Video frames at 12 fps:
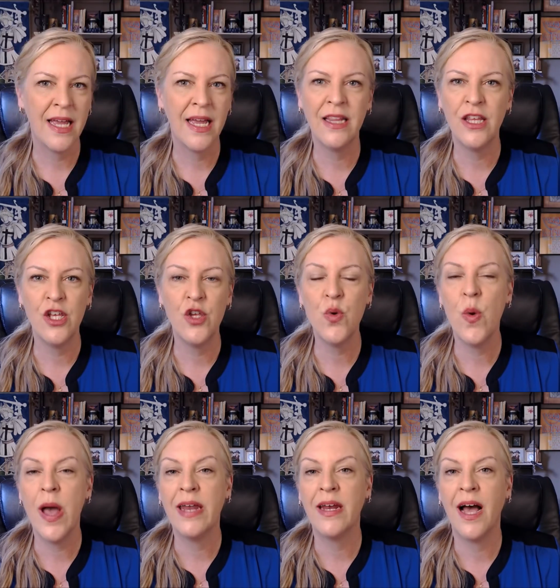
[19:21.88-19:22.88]
the
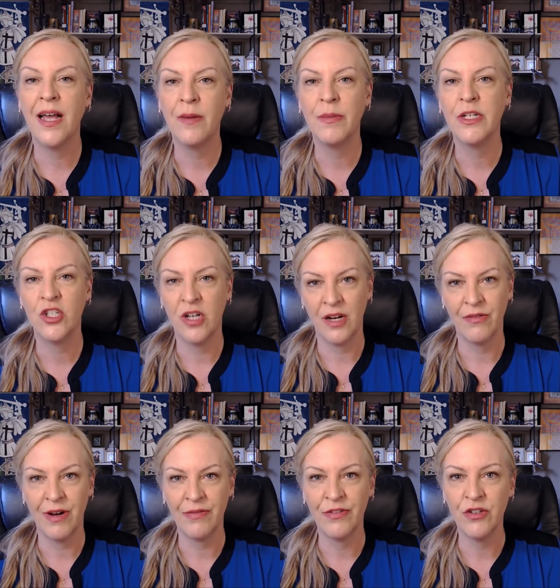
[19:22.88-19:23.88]
UN High Commission on
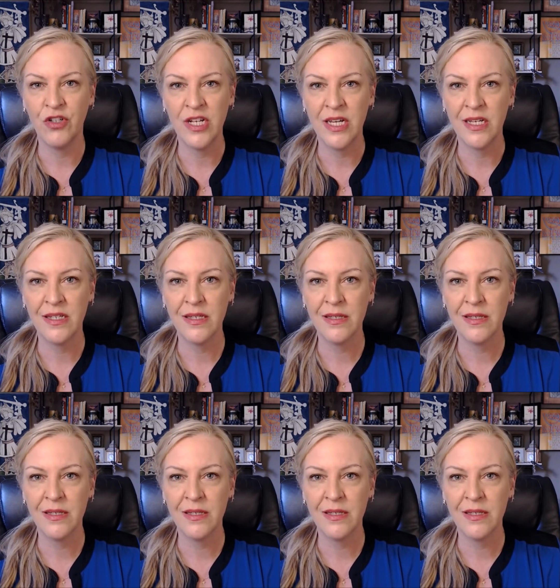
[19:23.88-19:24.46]
Refugees.